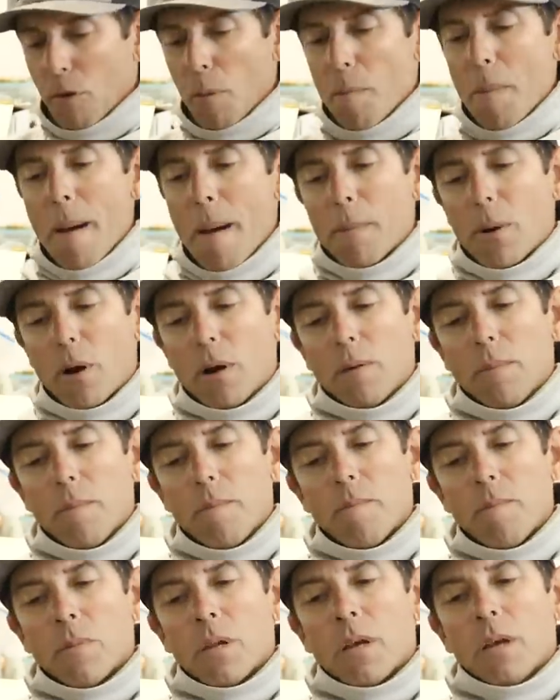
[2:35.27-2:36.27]
remember,
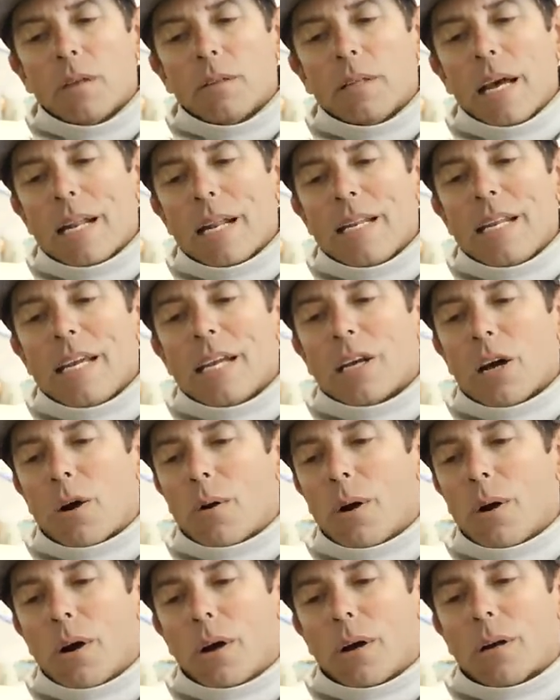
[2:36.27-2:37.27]
that
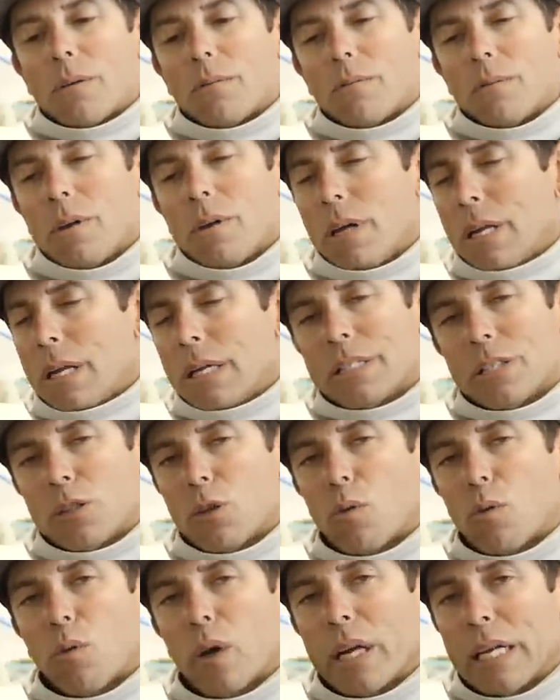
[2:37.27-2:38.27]
Niko hook, this is
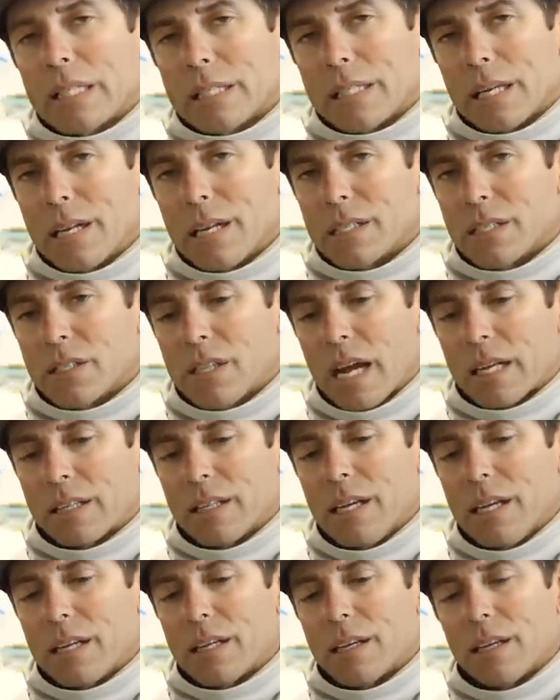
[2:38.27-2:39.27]
the reason this
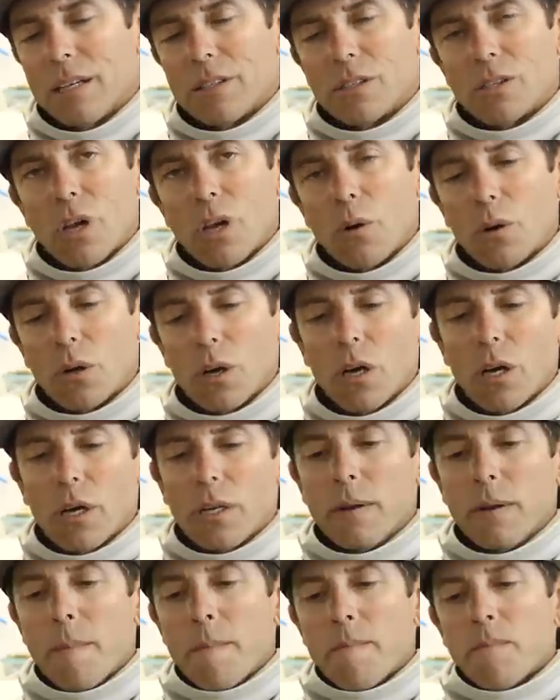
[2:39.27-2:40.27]
technique is so
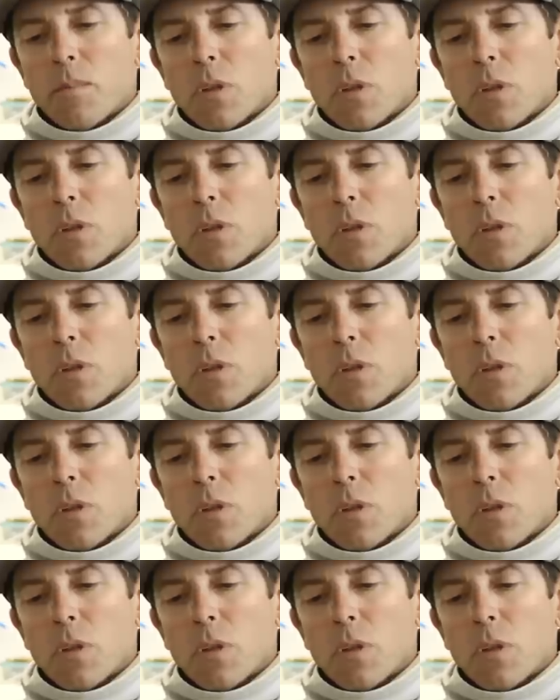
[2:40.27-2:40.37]
good.